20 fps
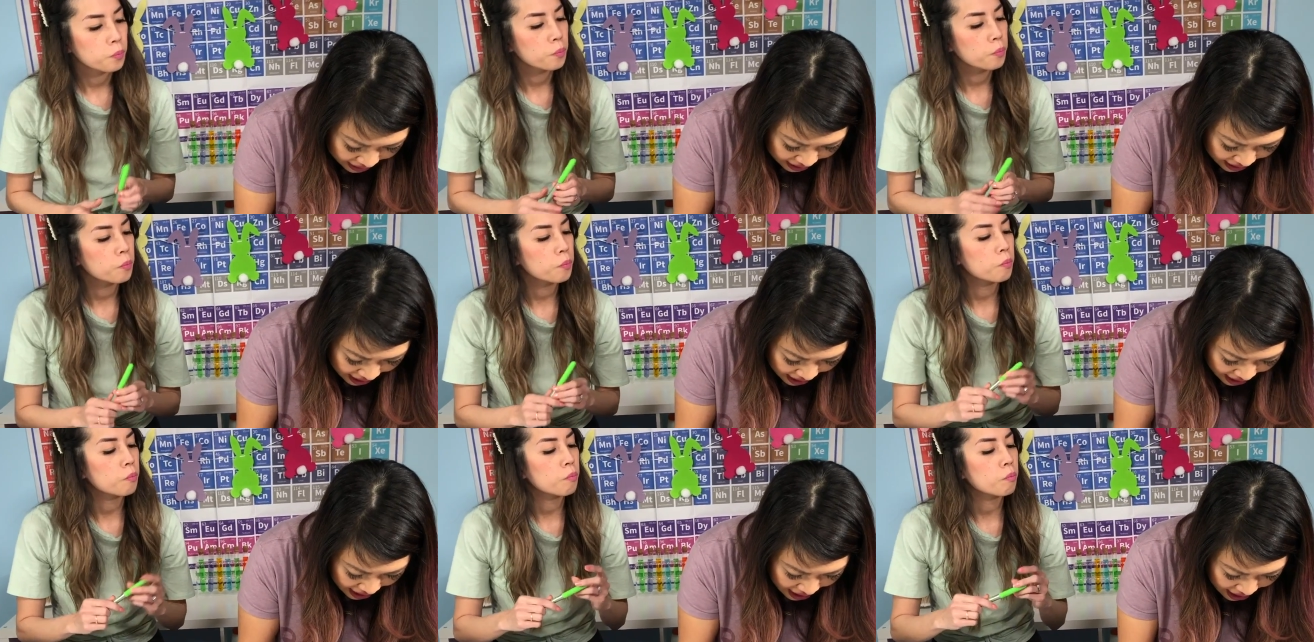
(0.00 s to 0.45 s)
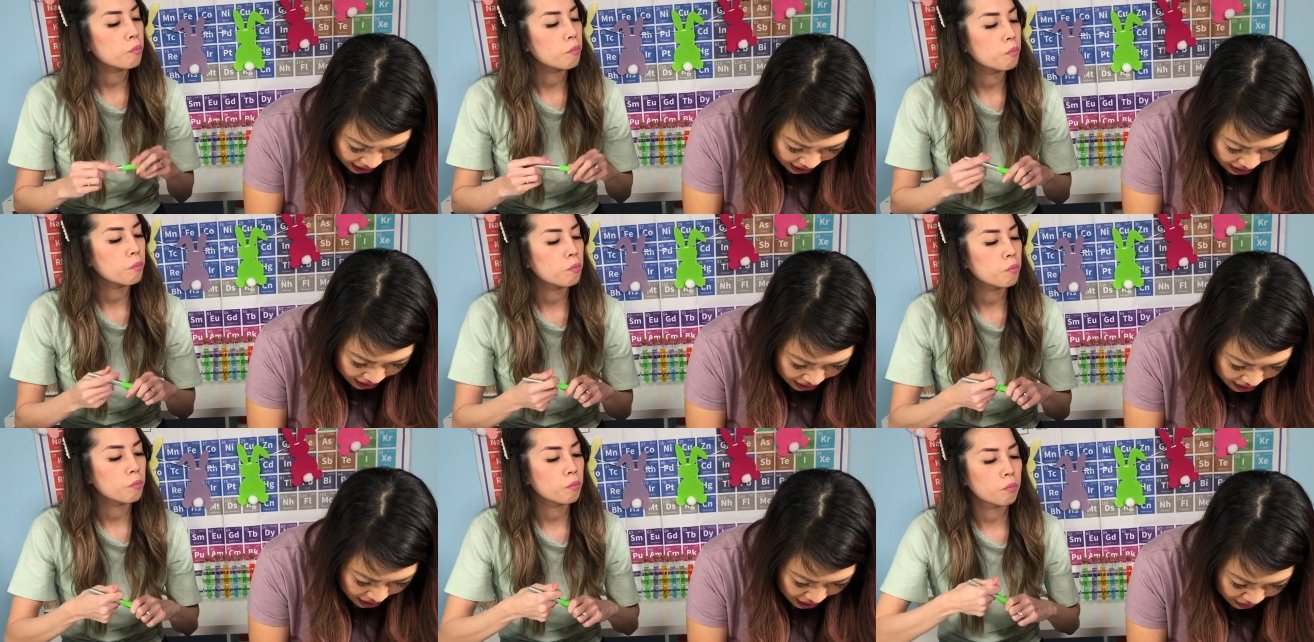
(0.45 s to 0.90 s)

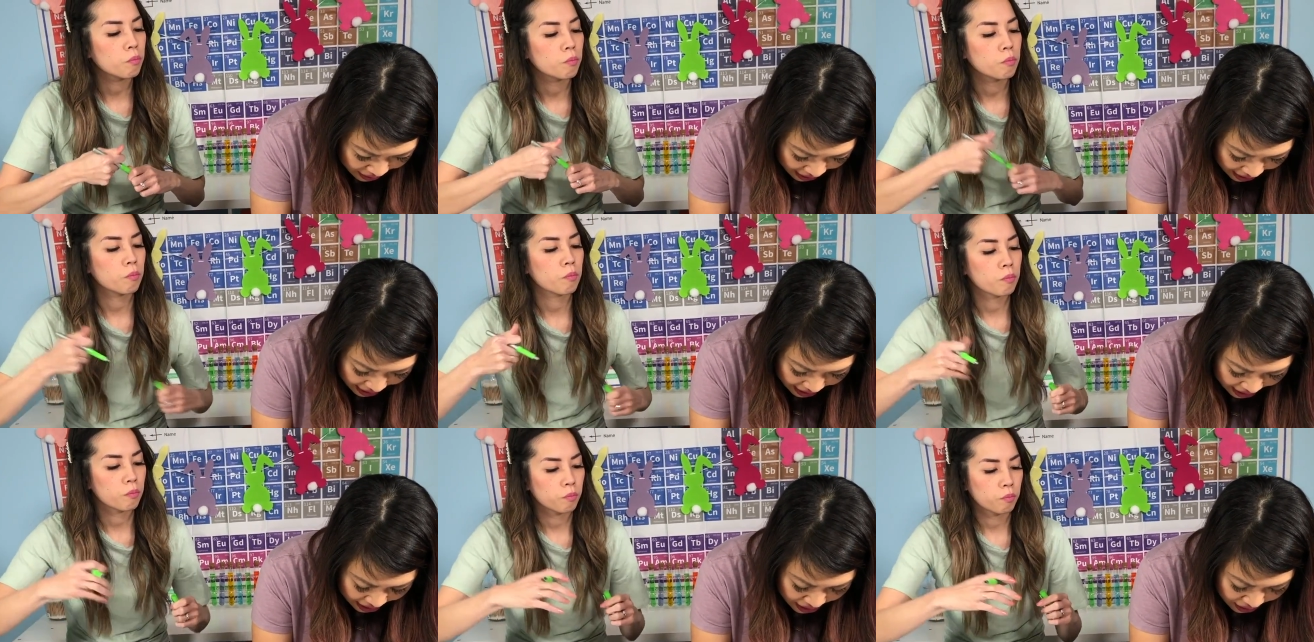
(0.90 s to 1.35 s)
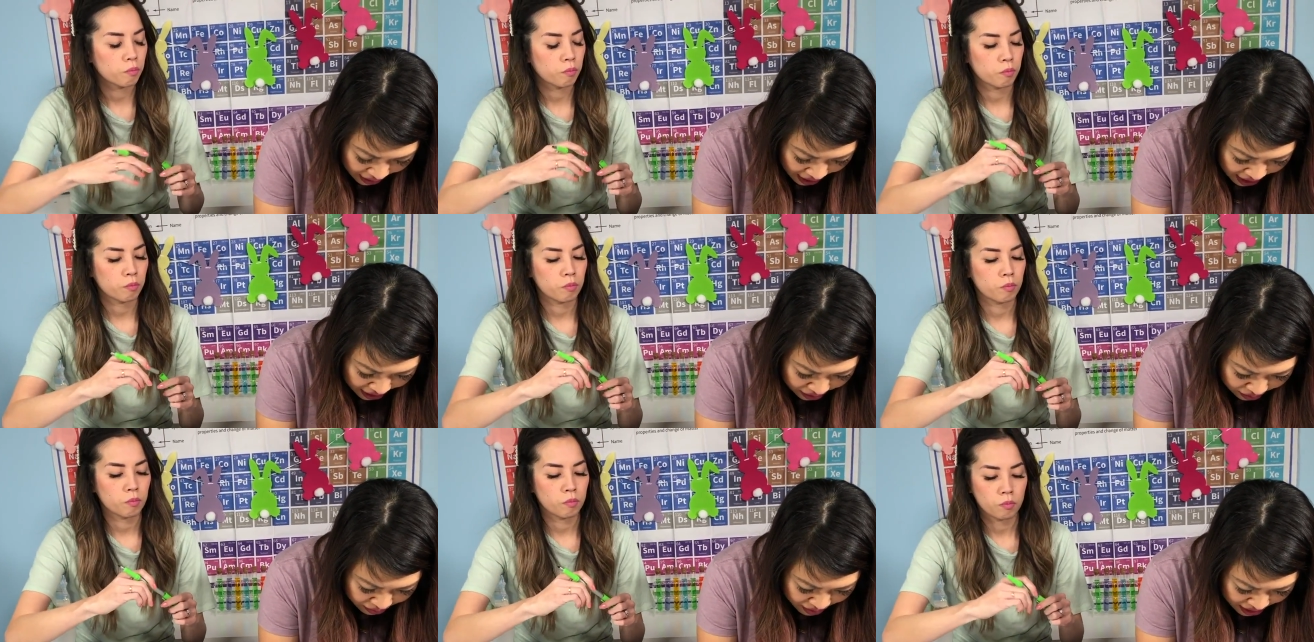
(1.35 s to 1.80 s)
Speaker 1: there. Okay, go
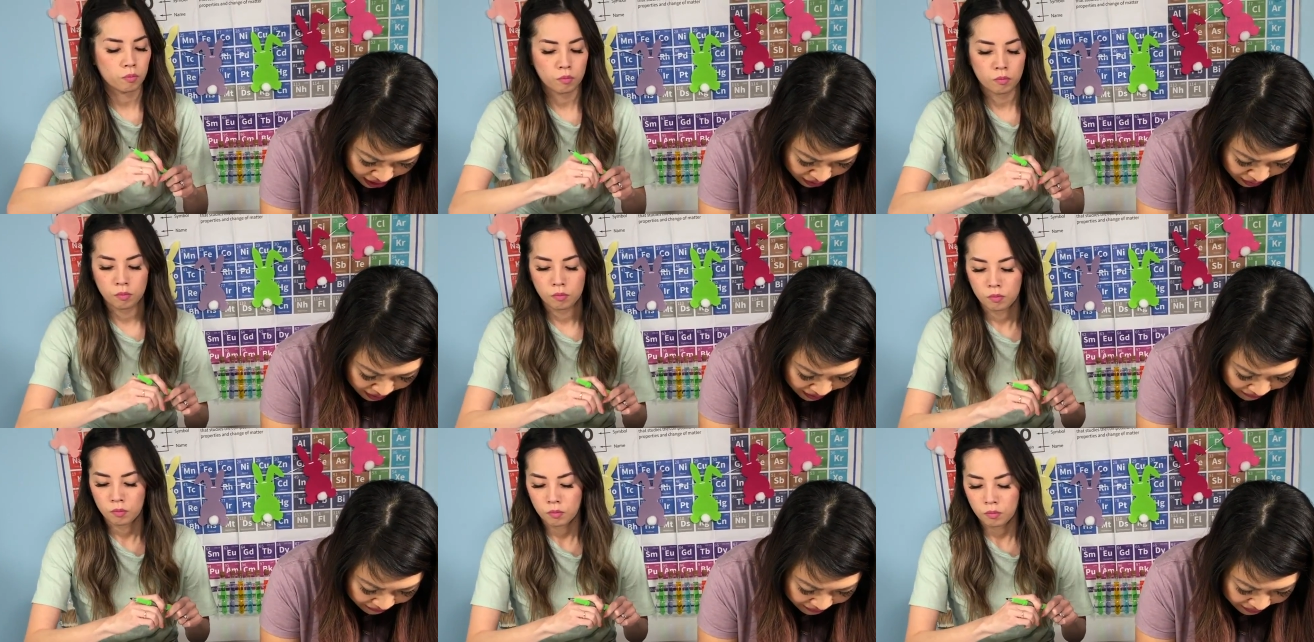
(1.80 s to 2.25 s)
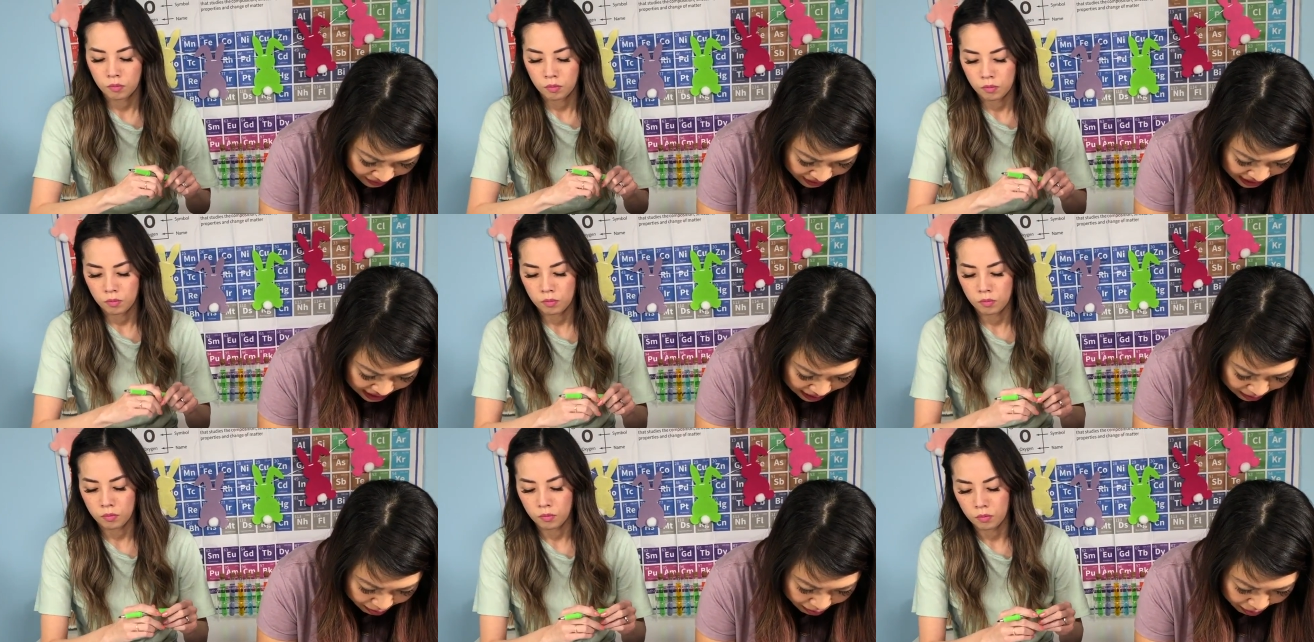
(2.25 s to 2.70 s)
ahead and read the one for
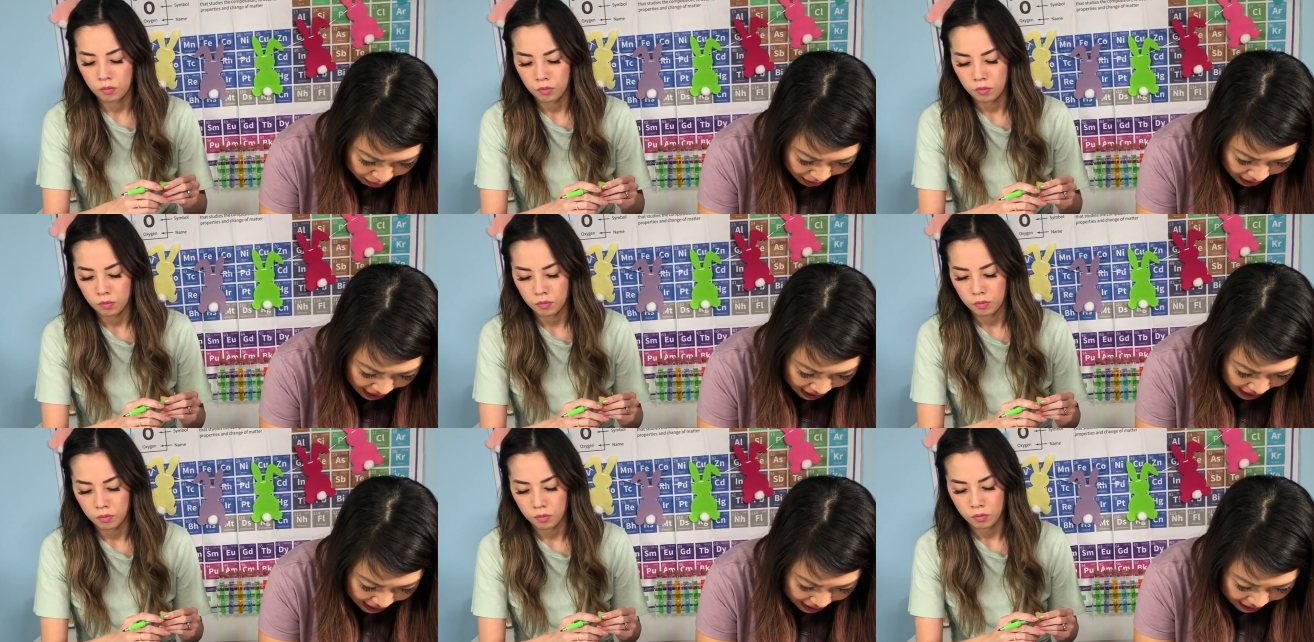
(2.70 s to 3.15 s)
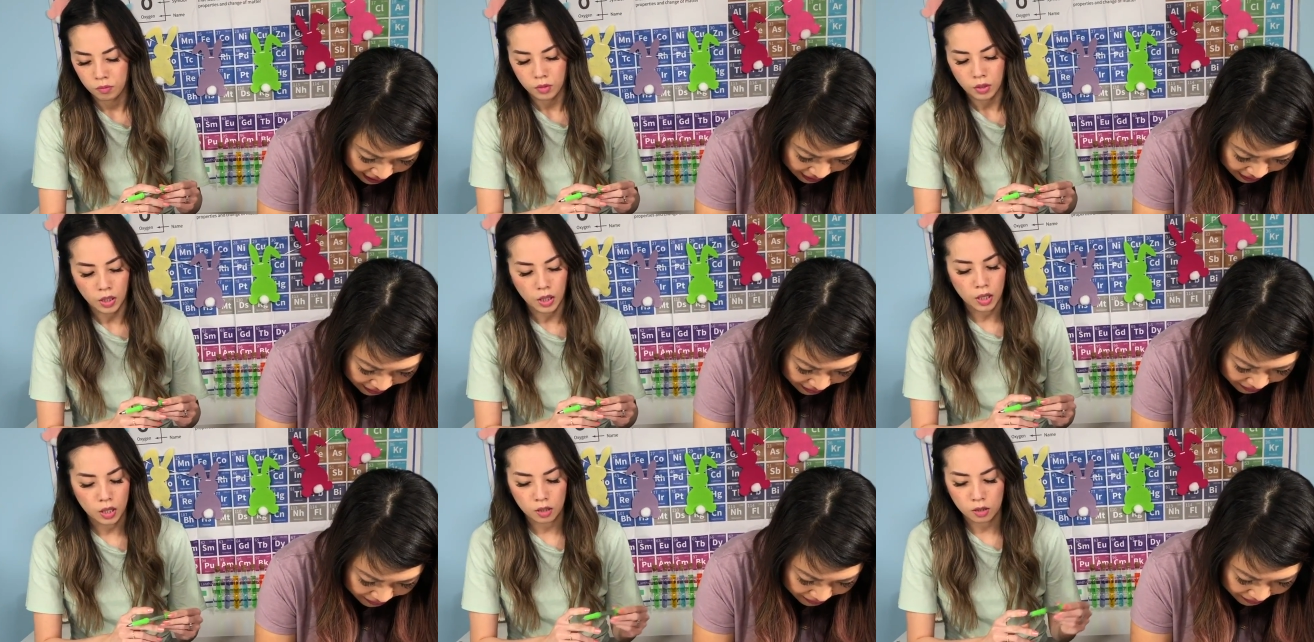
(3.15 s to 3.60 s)
Sprite.
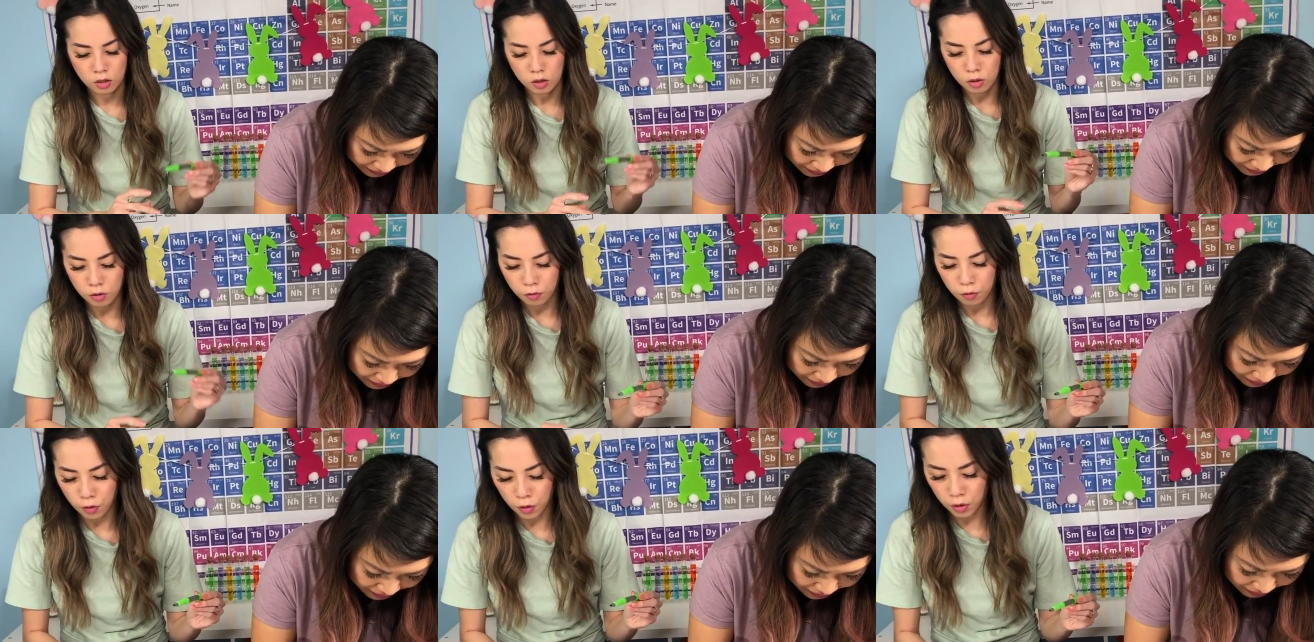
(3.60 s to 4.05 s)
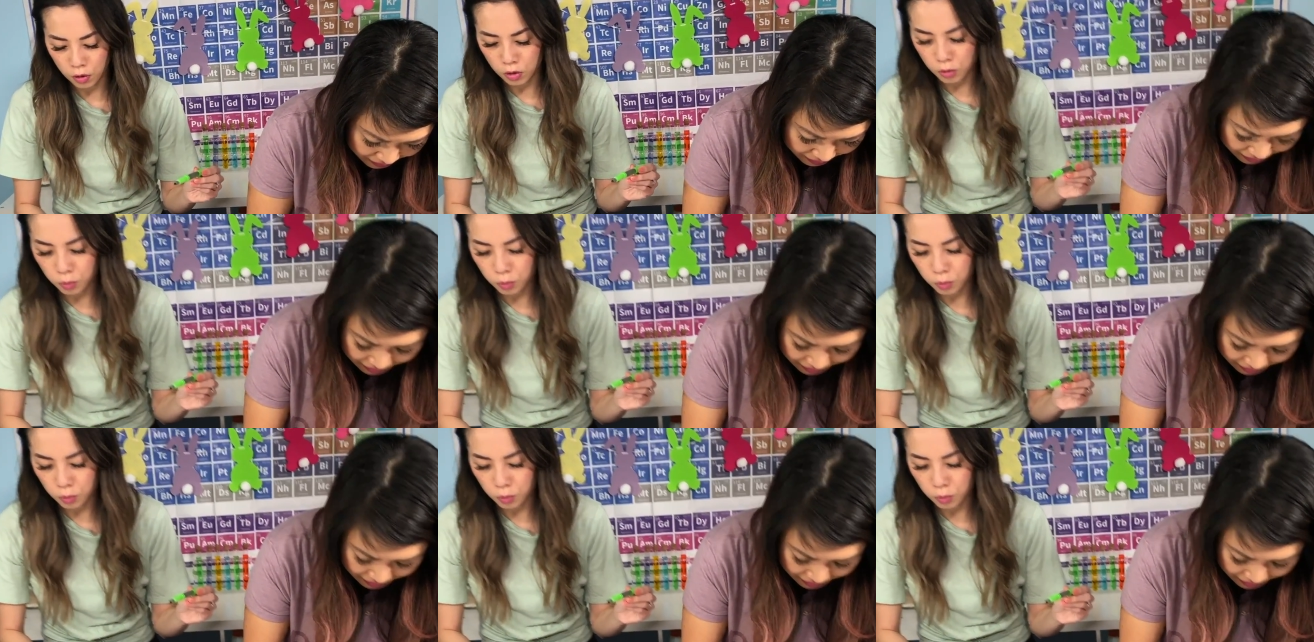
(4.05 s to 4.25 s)
And for